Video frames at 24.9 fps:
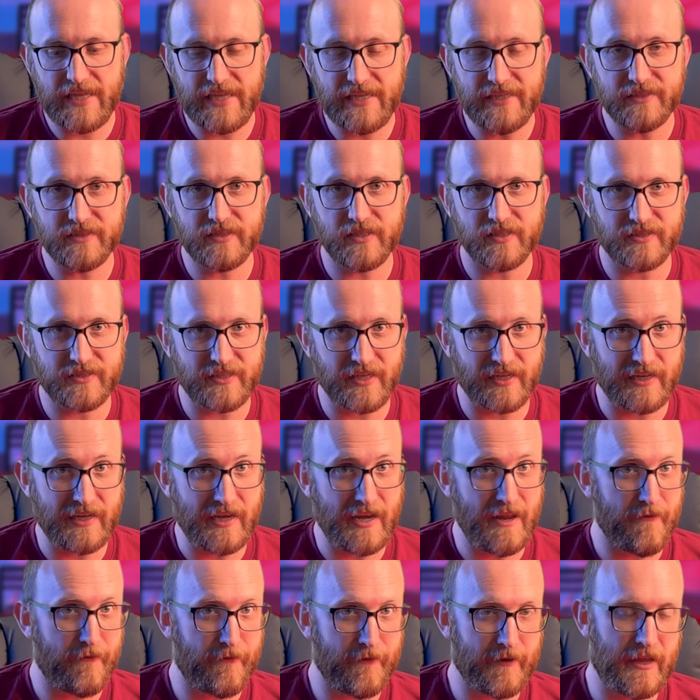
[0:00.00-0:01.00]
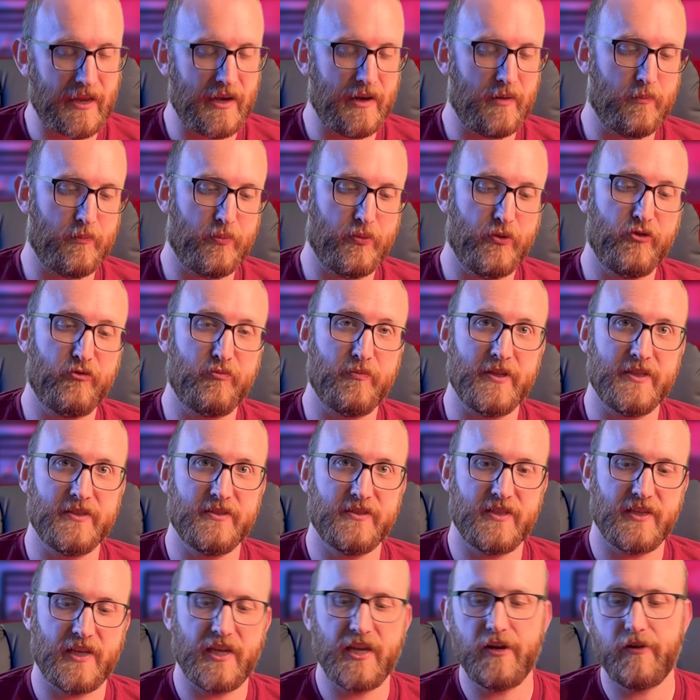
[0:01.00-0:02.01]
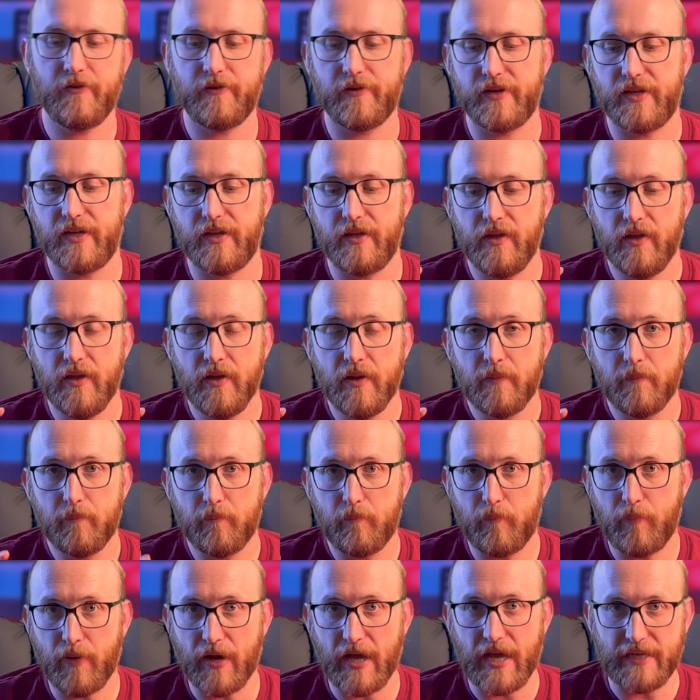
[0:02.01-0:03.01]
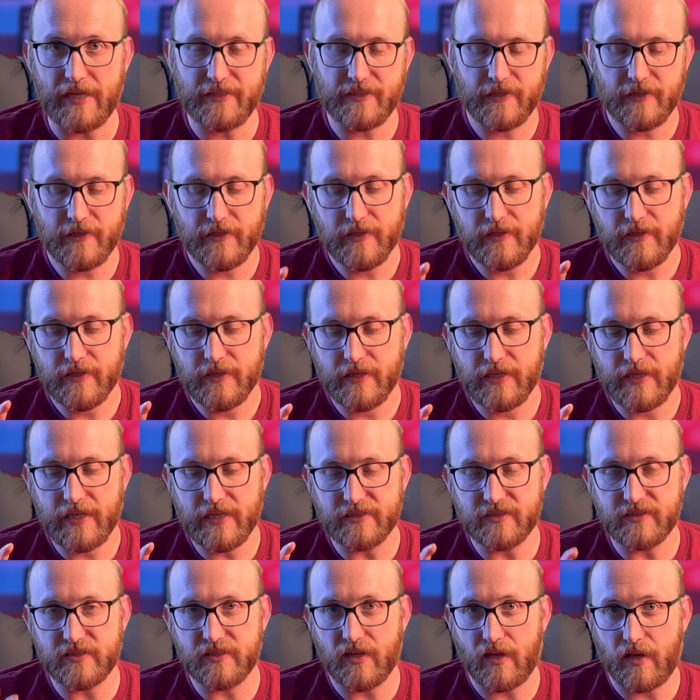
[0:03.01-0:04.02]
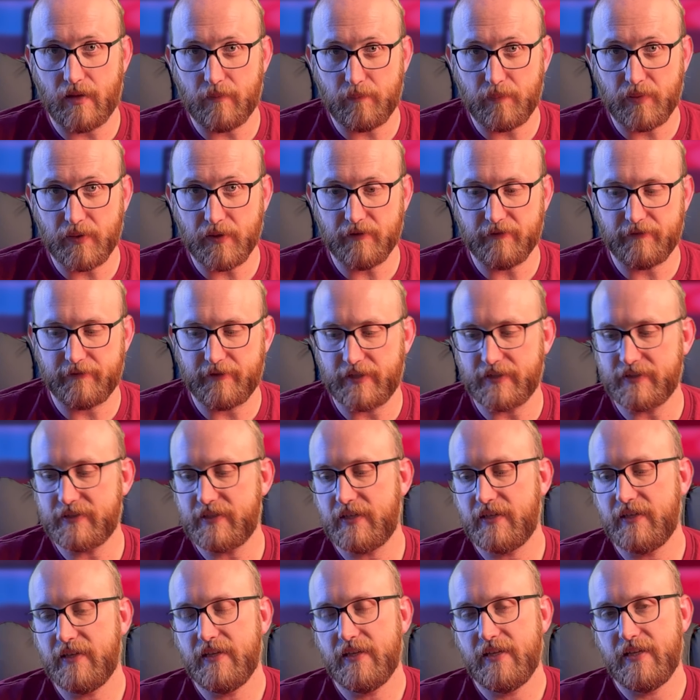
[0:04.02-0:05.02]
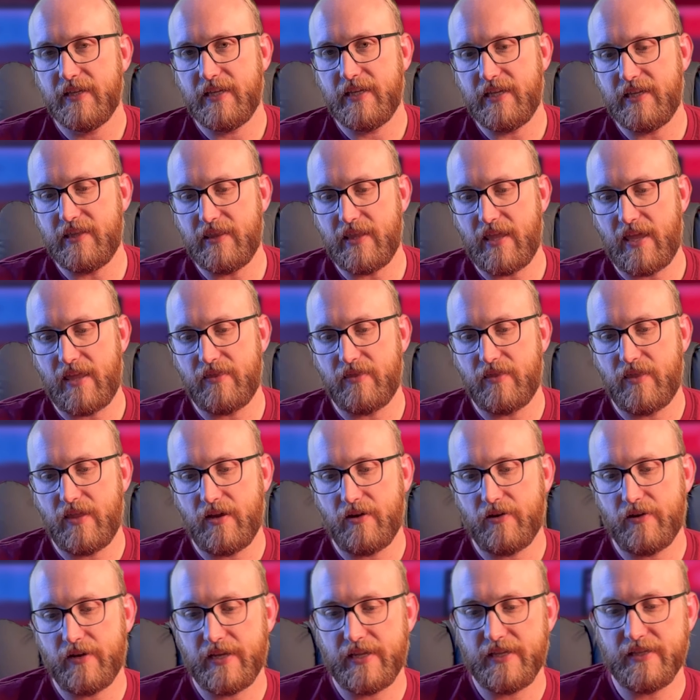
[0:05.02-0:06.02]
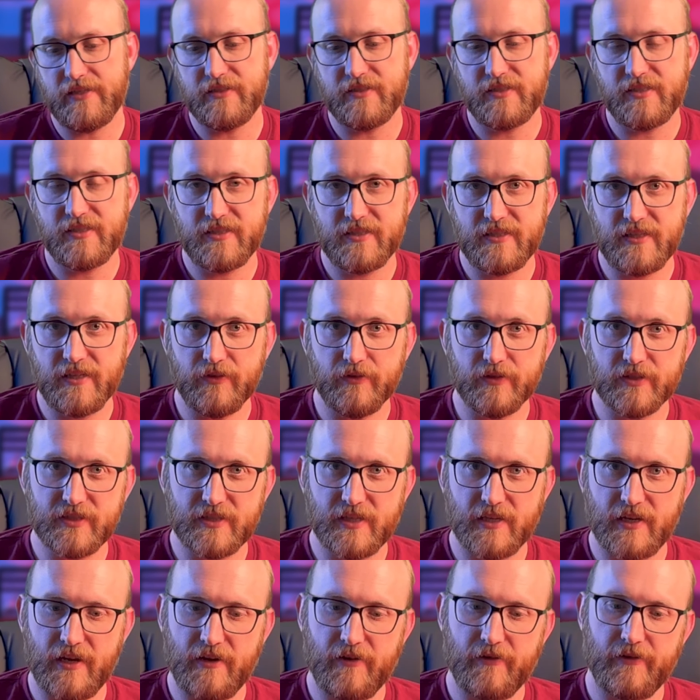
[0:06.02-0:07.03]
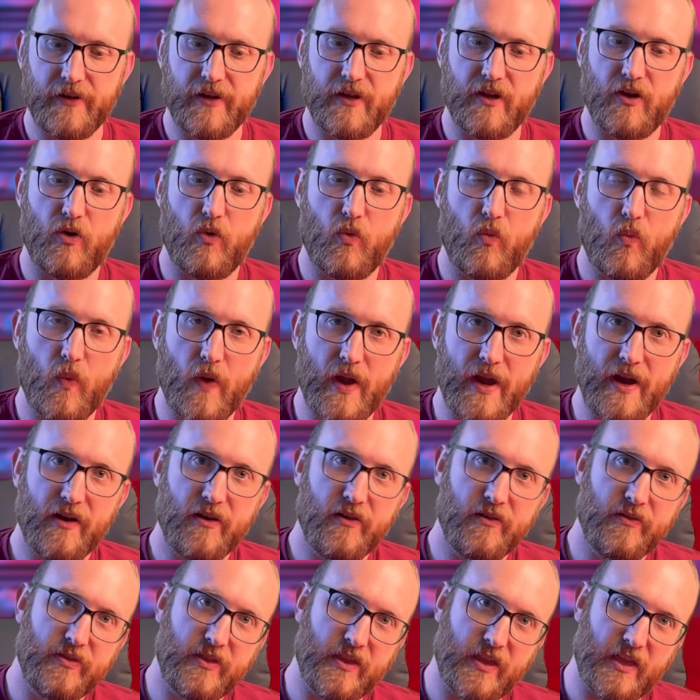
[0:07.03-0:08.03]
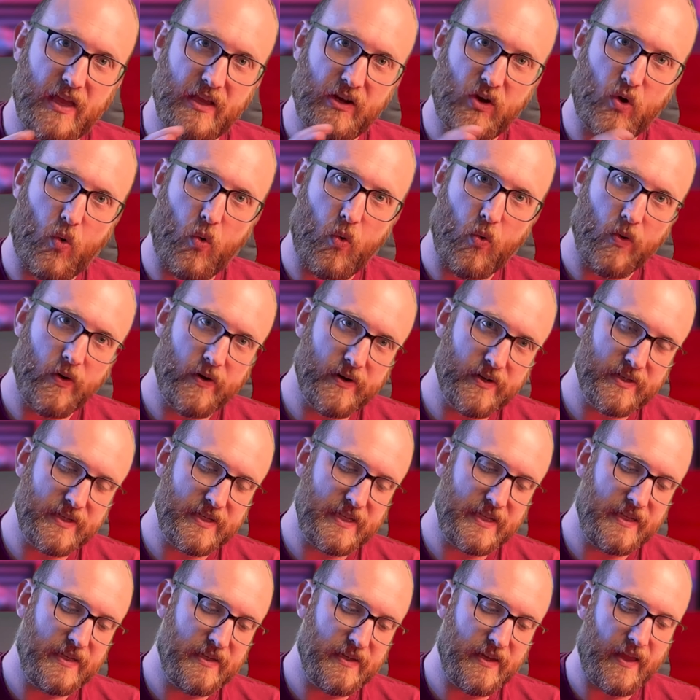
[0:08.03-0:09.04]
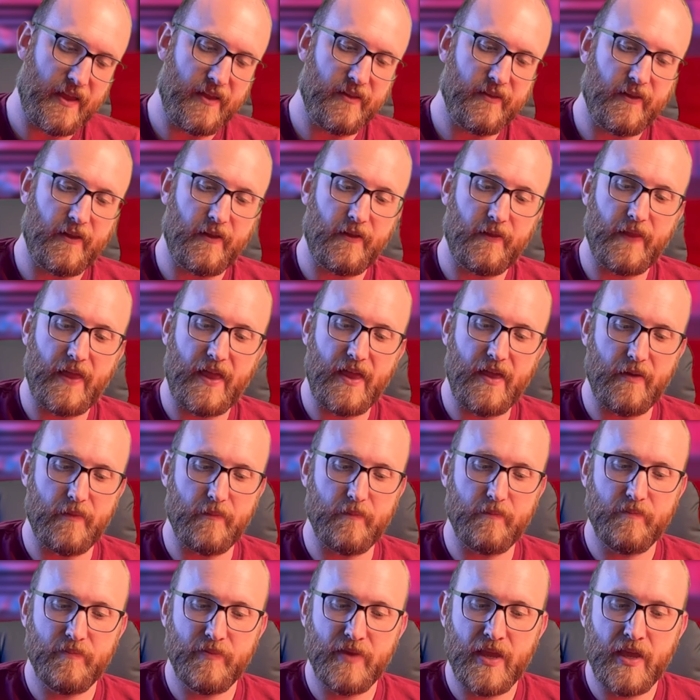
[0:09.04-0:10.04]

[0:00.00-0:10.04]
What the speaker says: is a significant improvement in security, but it's not perfect, in that there is still a scenario where the quarantined LLM